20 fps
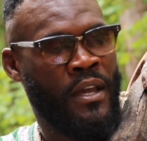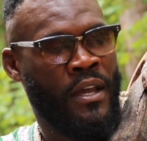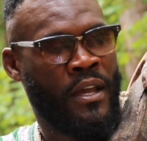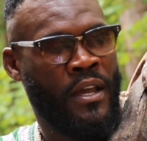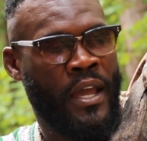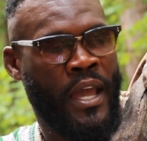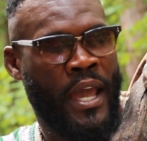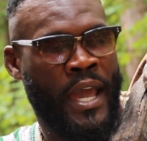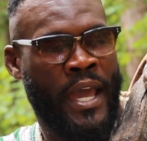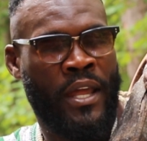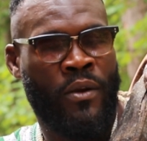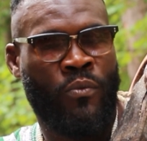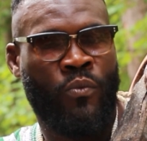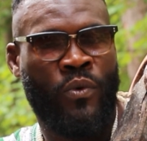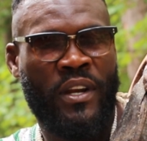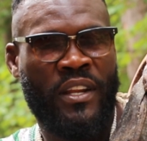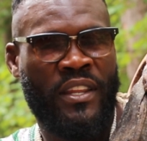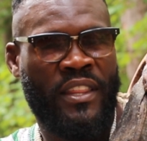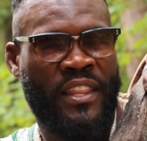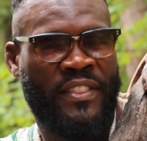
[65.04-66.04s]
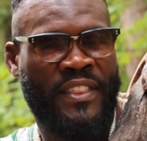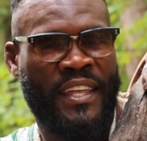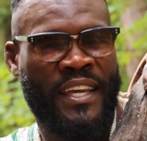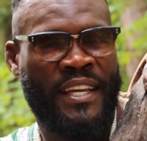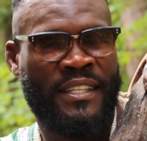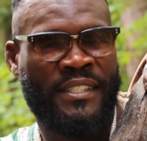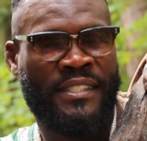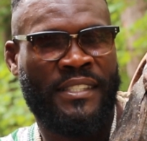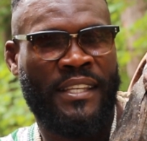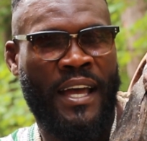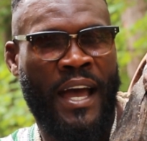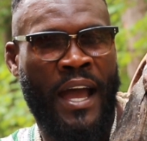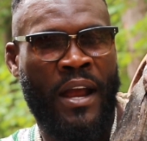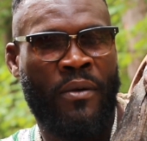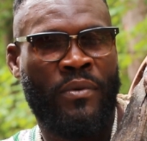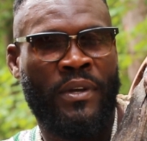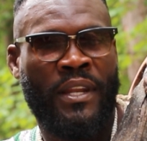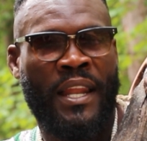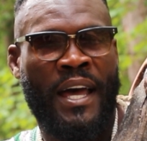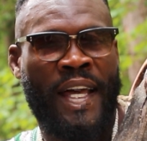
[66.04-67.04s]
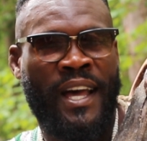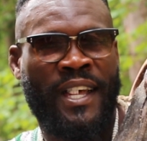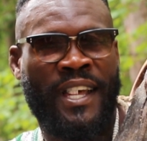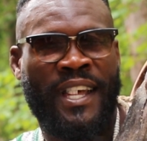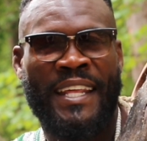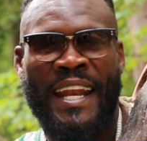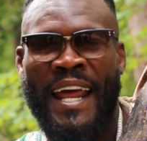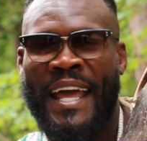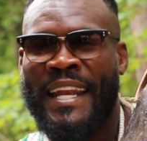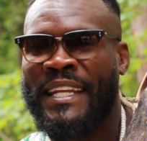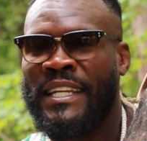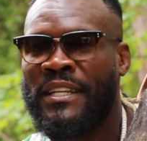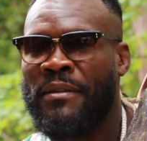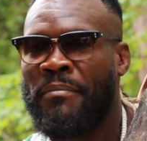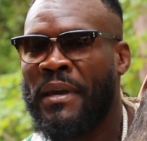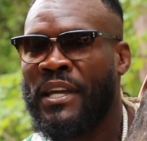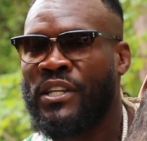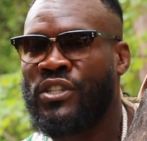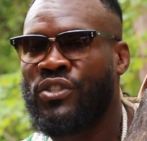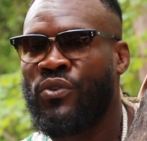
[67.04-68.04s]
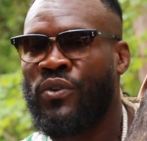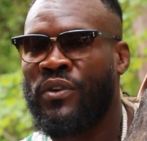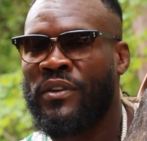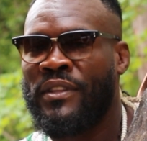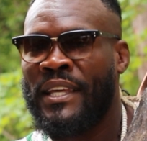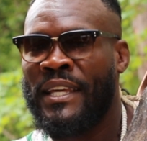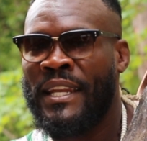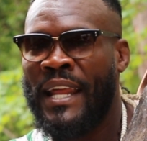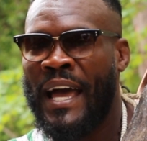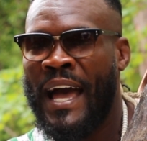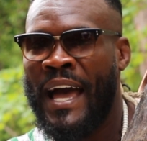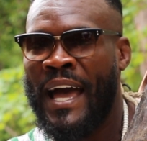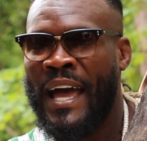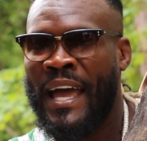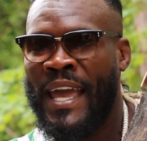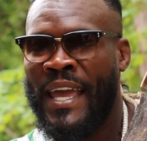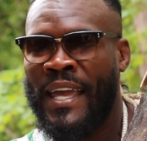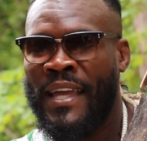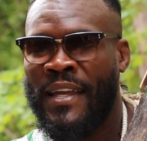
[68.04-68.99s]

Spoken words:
And one of the things I realized is that I need to make sure that I